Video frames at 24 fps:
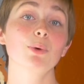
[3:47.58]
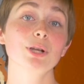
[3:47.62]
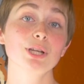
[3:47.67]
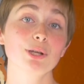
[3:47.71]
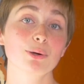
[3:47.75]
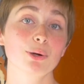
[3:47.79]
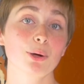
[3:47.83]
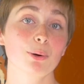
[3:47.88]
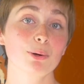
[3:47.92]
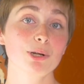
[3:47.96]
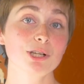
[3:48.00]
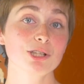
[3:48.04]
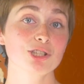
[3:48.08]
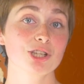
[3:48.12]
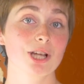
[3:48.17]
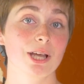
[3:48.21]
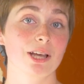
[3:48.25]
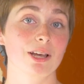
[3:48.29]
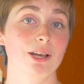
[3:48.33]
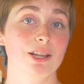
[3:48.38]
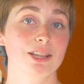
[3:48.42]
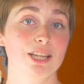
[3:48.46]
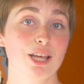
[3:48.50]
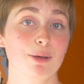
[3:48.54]
When you go to
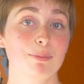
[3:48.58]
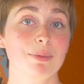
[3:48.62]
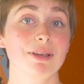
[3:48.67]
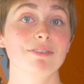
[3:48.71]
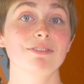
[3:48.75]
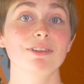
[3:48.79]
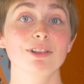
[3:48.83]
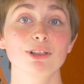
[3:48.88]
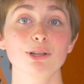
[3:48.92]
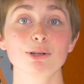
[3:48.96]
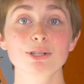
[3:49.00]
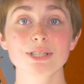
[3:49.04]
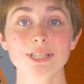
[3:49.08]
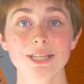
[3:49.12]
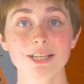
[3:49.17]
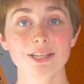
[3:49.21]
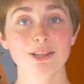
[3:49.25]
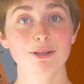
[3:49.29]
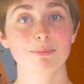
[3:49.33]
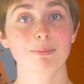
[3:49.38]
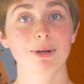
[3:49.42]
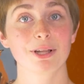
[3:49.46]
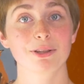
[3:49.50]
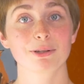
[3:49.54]
check on them, if it looks
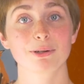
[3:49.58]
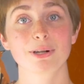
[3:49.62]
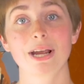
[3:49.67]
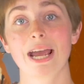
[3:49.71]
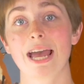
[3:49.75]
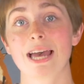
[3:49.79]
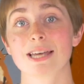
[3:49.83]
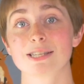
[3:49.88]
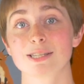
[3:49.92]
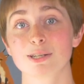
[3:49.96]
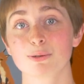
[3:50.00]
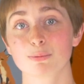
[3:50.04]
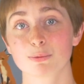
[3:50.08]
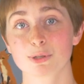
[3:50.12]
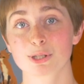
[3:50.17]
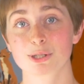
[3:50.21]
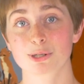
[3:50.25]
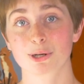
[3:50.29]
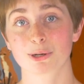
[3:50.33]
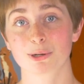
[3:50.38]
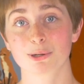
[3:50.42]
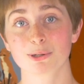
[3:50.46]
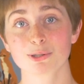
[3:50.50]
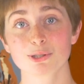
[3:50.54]
like the mother hasn't
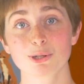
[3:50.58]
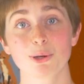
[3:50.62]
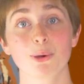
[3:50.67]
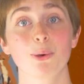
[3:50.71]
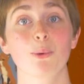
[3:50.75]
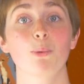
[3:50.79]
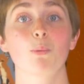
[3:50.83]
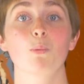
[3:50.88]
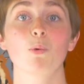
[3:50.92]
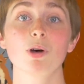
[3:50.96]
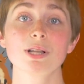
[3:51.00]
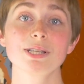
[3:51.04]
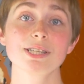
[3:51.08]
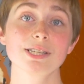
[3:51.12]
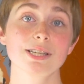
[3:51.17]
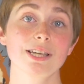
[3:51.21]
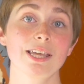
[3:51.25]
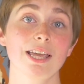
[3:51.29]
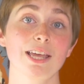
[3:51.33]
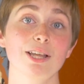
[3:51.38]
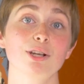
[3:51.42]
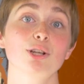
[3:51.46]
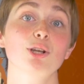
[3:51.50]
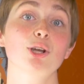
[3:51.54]
returned, once
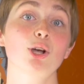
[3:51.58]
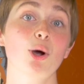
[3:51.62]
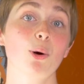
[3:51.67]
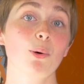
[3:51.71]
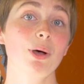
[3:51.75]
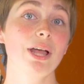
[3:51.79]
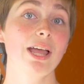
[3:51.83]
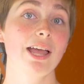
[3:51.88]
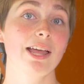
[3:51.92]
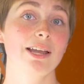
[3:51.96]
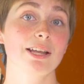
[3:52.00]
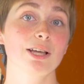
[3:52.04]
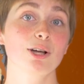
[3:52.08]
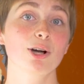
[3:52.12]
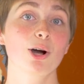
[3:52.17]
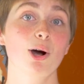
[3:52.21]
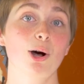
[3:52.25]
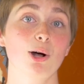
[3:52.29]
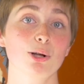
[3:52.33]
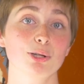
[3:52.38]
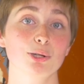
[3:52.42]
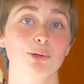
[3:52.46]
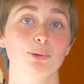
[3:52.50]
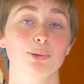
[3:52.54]
again, go ahead and
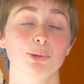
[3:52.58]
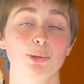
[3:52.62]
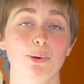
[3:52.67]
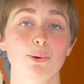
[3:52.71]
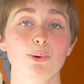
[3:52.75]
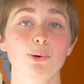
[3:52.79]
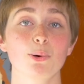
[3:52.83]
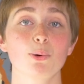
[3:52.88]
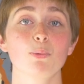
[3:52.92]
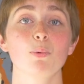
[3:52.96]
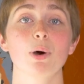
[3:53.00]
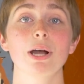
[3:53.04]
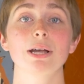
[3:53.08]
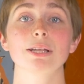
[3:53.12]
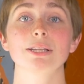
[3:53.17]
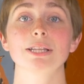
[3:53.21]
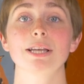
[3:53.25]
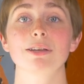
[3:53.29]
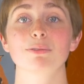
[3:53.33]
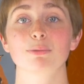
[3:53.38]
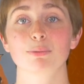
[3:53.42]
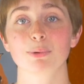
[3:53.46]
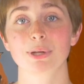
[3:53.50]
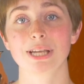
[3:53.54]
call your local wildlife